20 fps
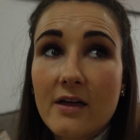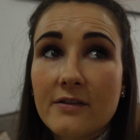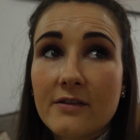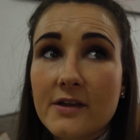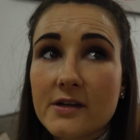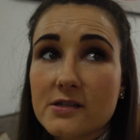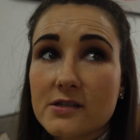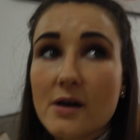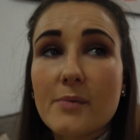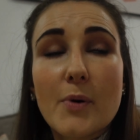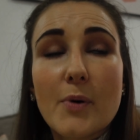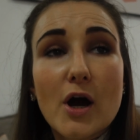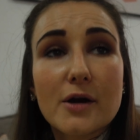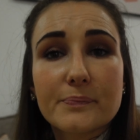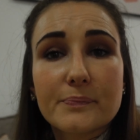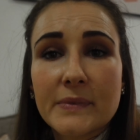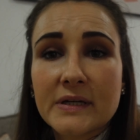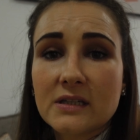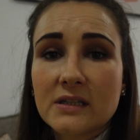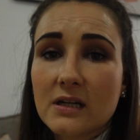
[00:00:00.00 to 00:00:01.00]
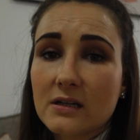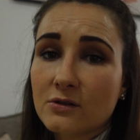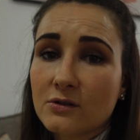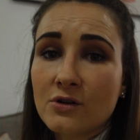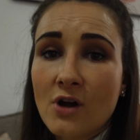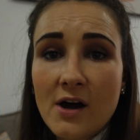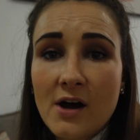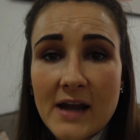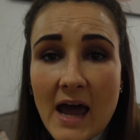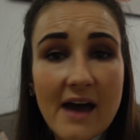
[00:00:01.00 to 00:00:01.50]
This apartment did
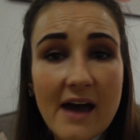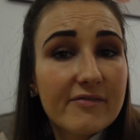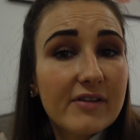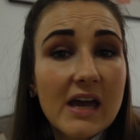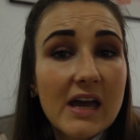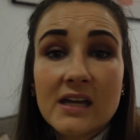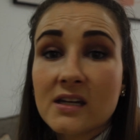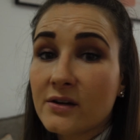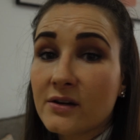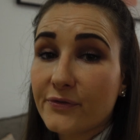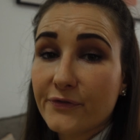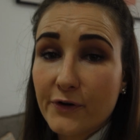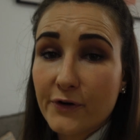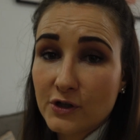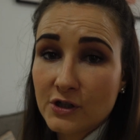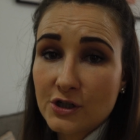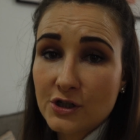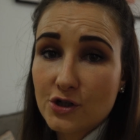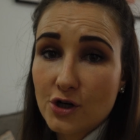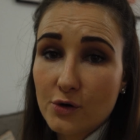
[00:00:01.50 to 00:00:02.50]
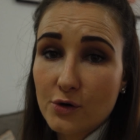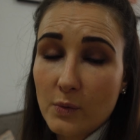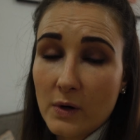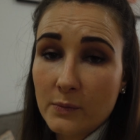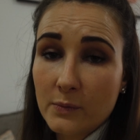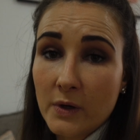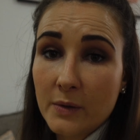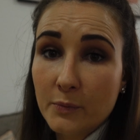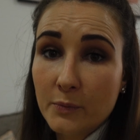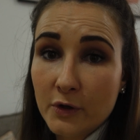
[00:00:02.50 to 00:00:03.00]
not have any furniture
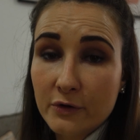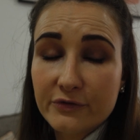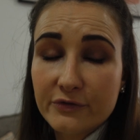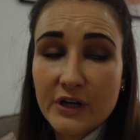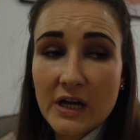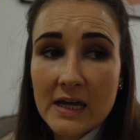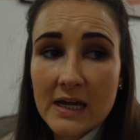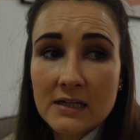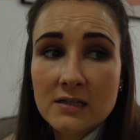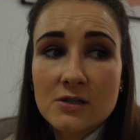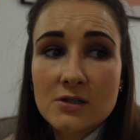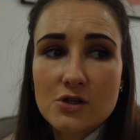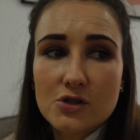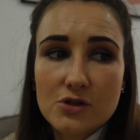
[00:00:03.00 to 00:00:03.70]
when we moved in,